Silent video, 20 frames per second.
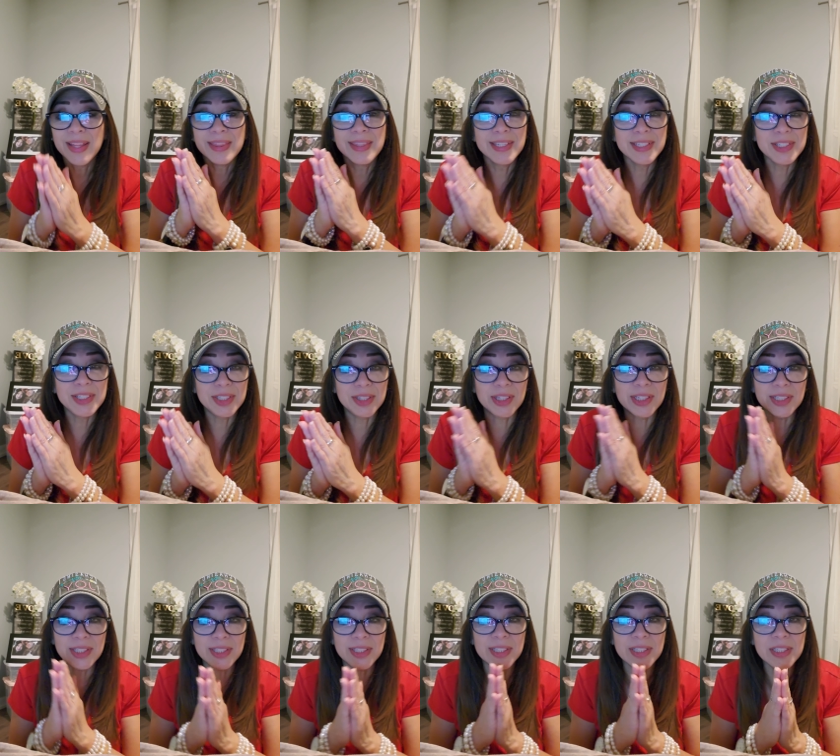This,
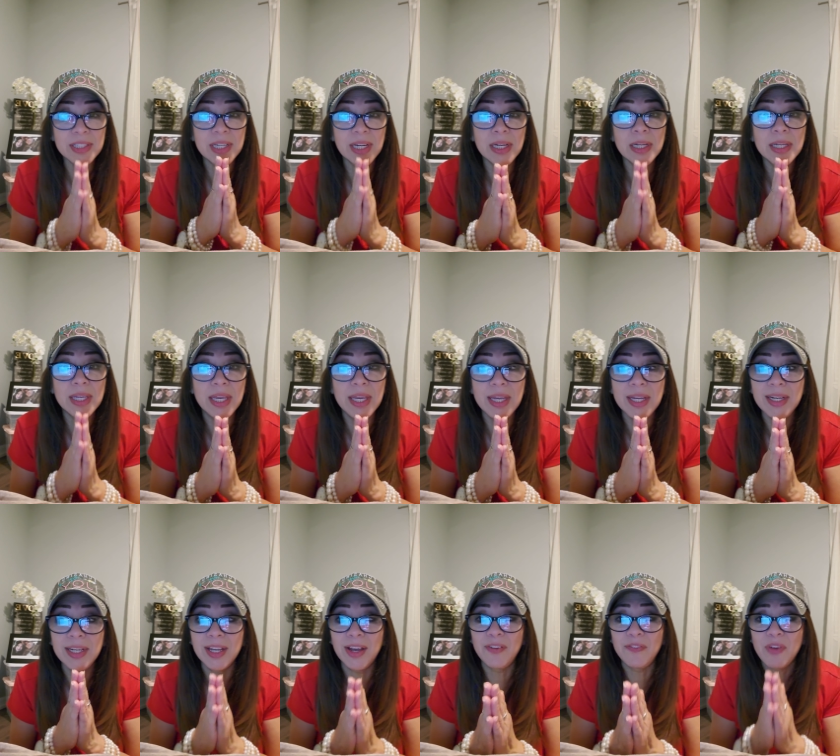this is a key
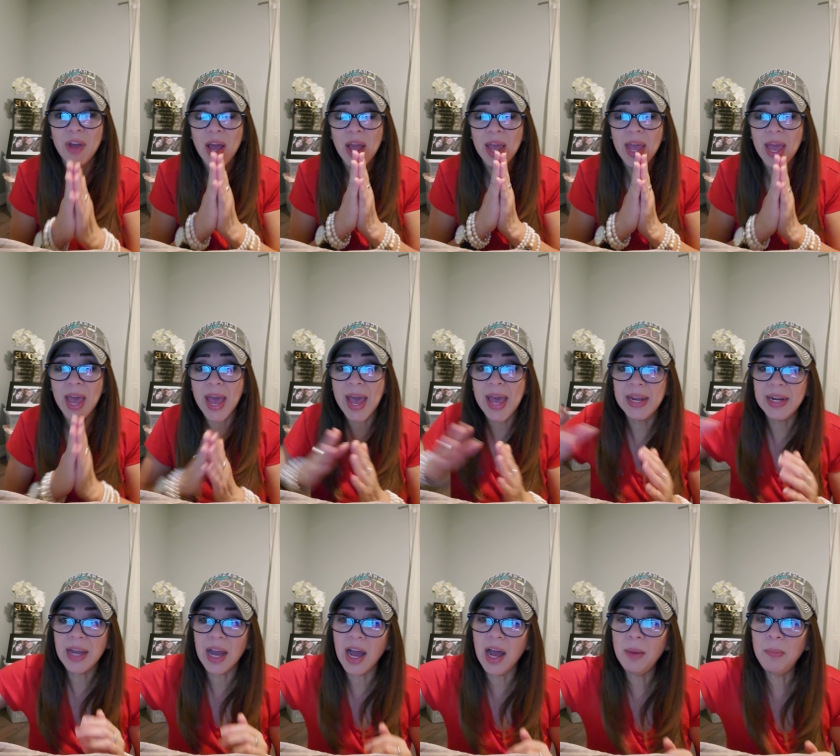love.
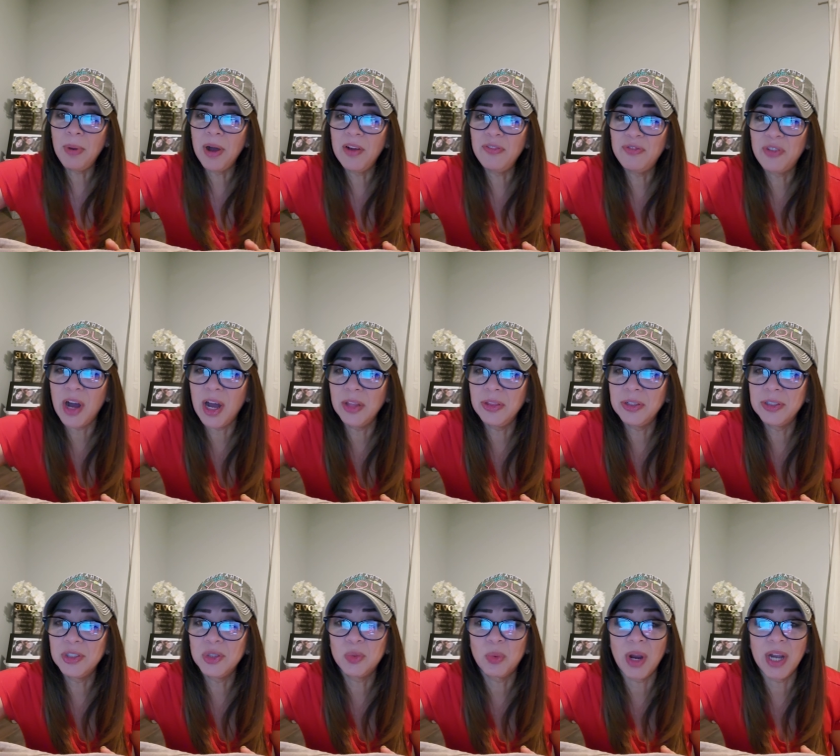And Abba,
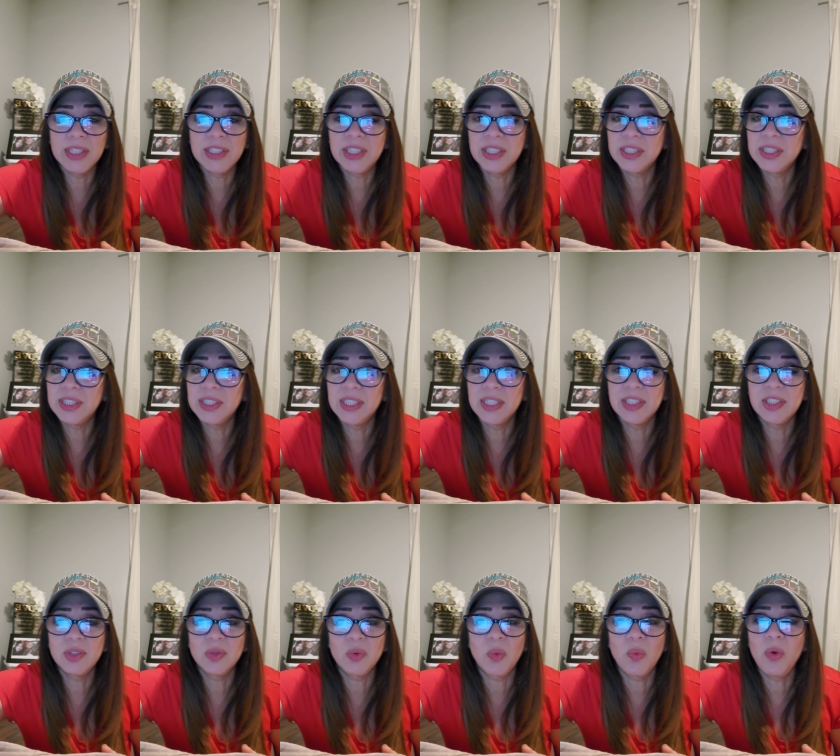Father's
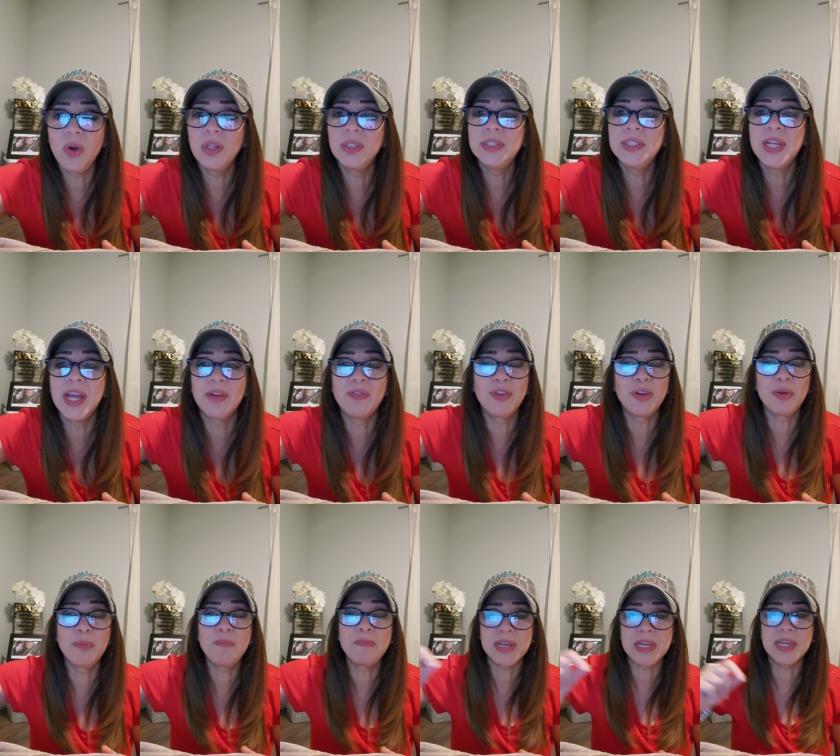righteousness will never
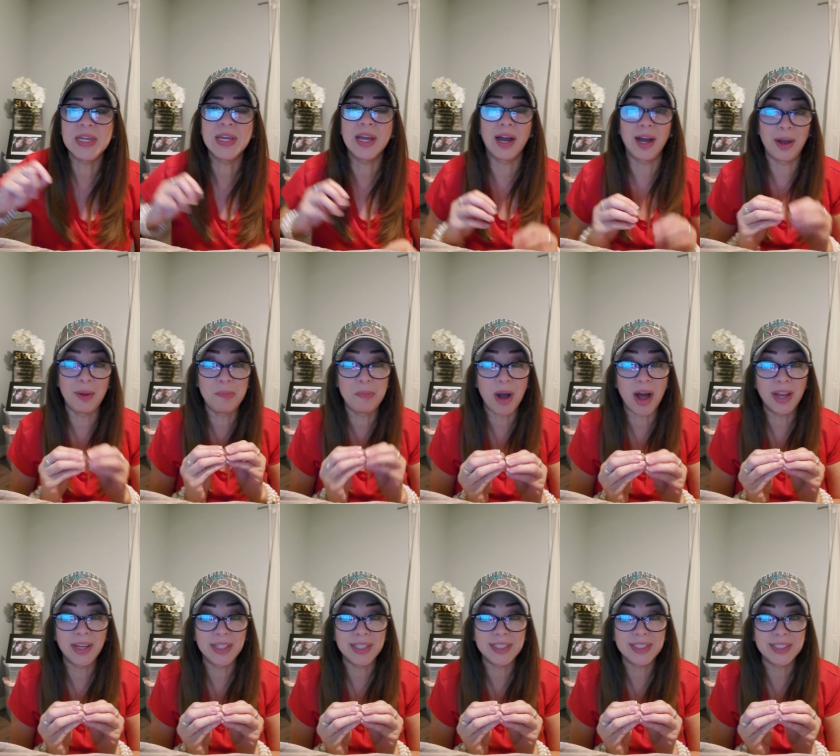be
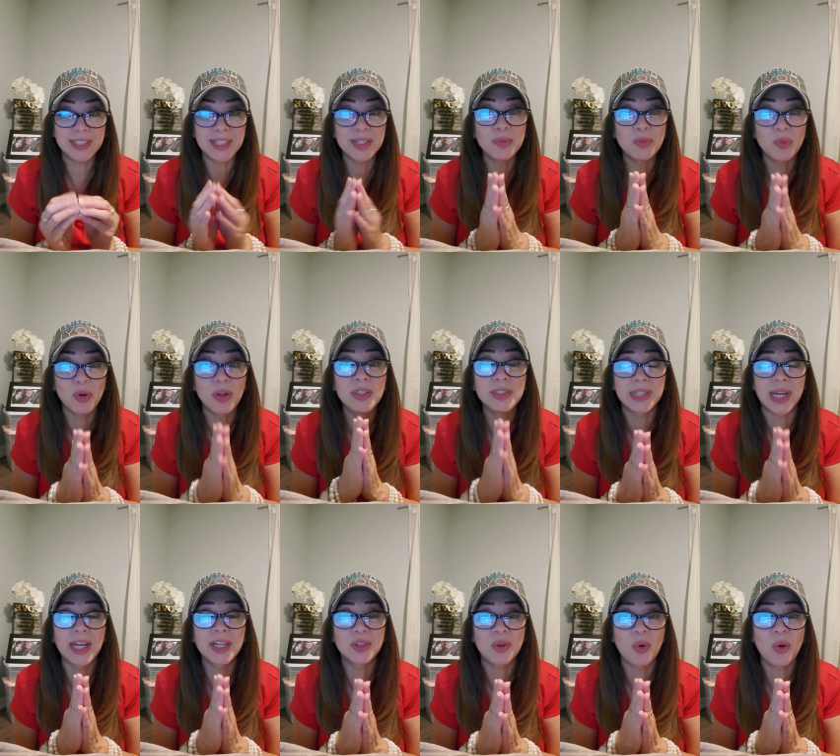abolished. It will
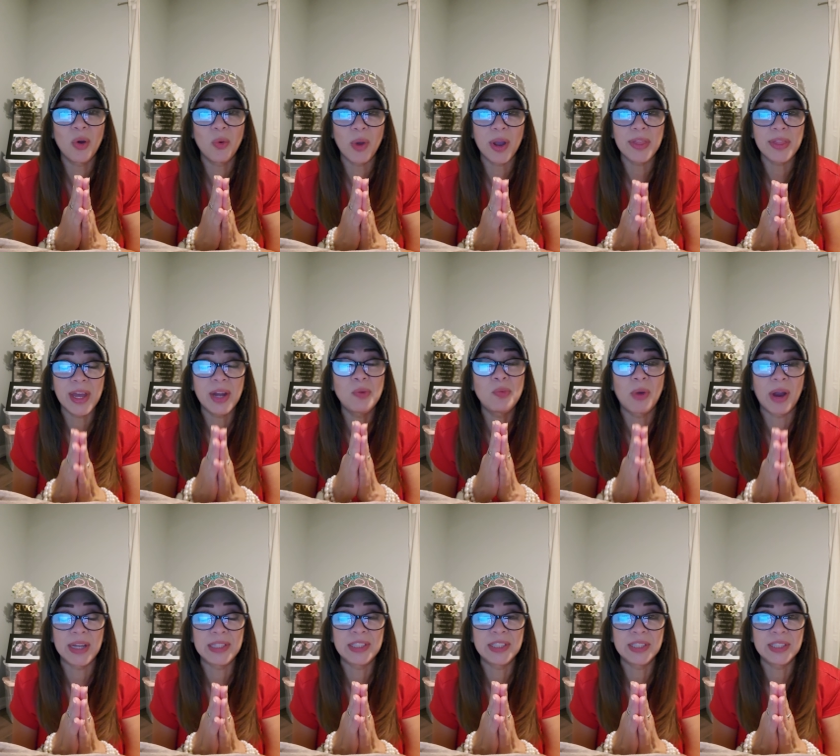not go away. That
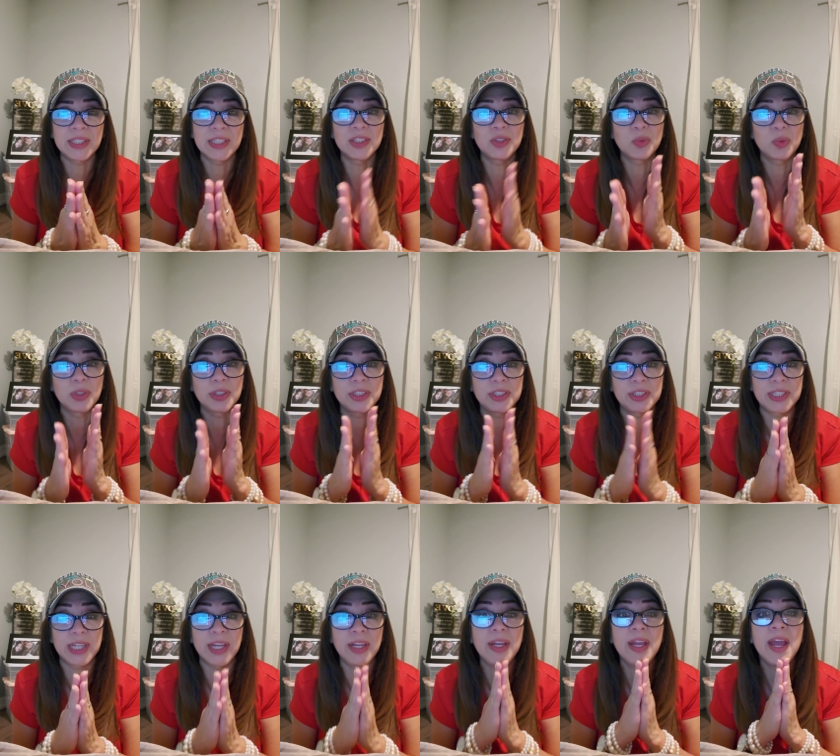righteousness will
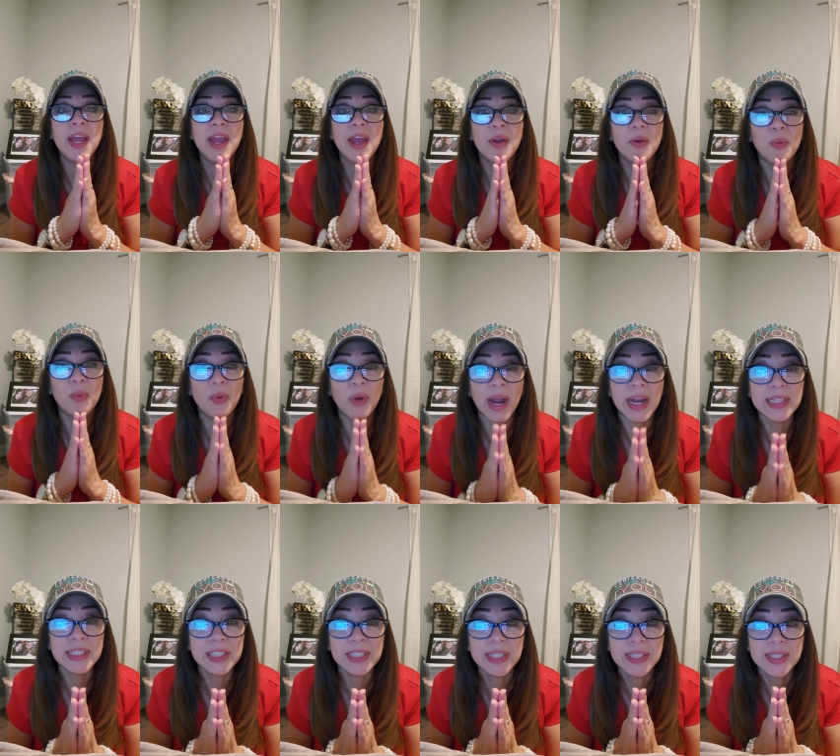stay
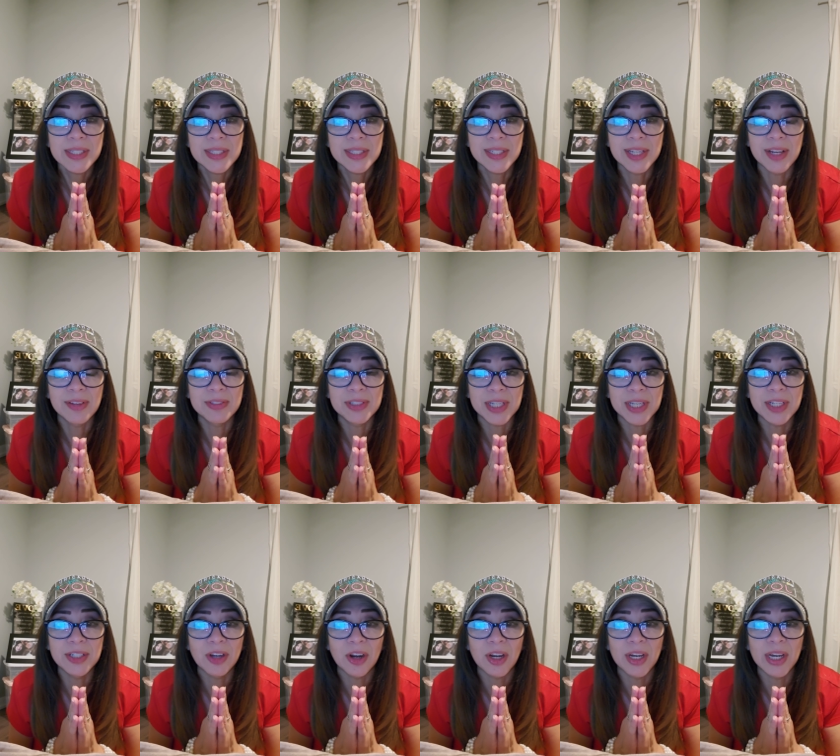righteous, loves,
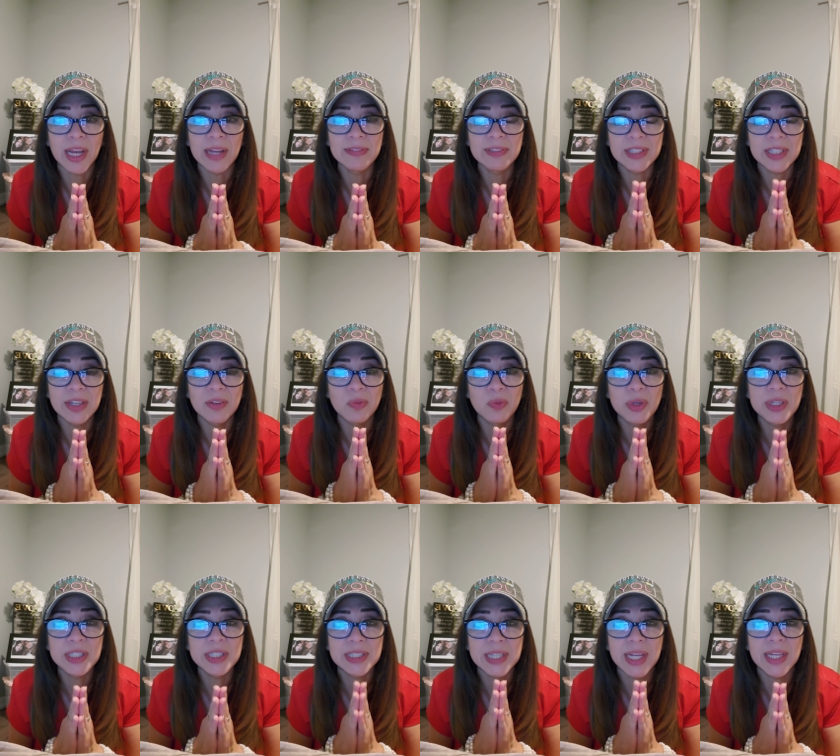in our lives if
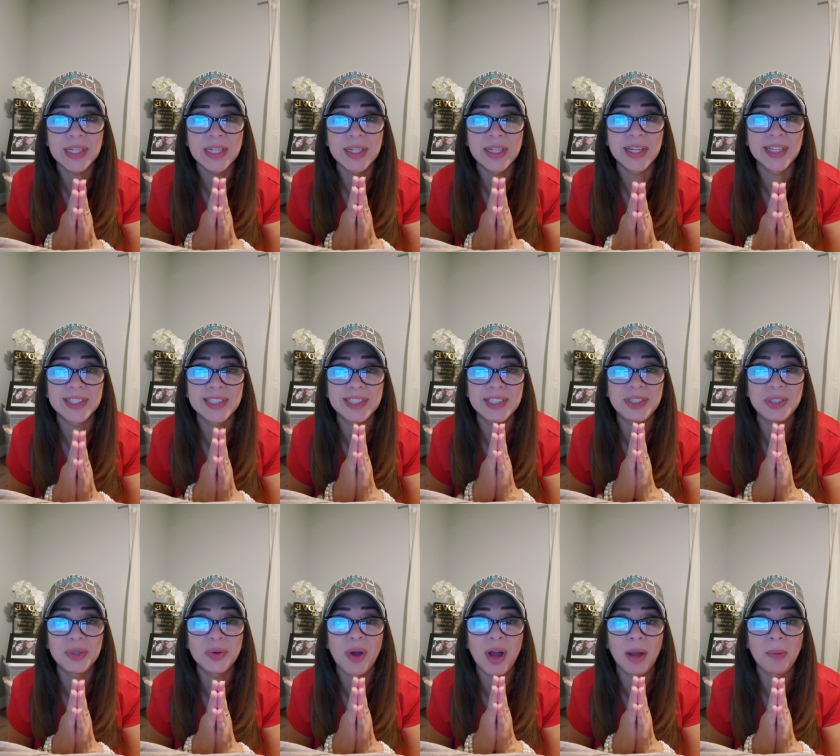we stay connected
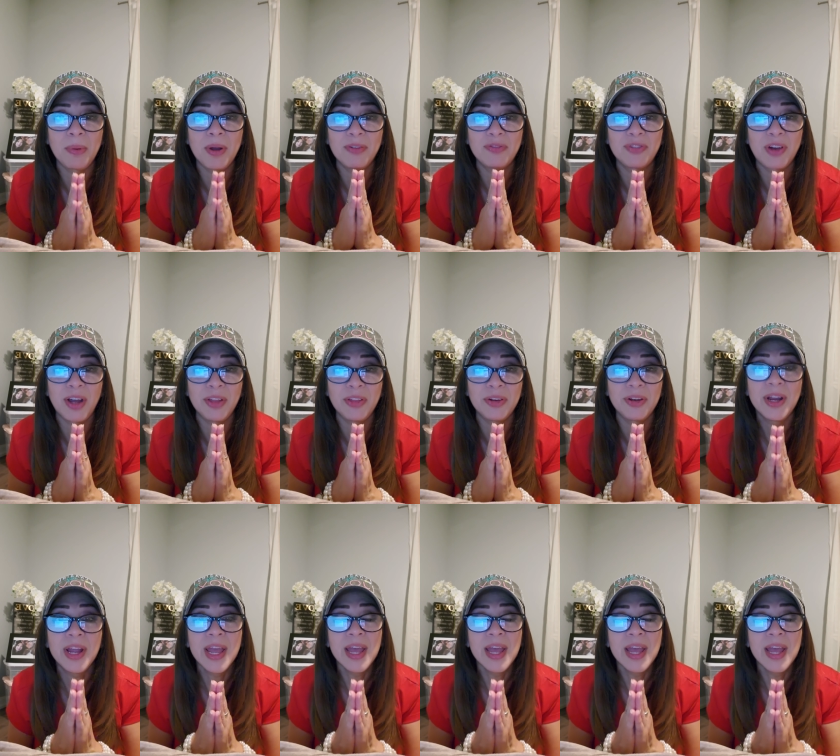to Abba, Father,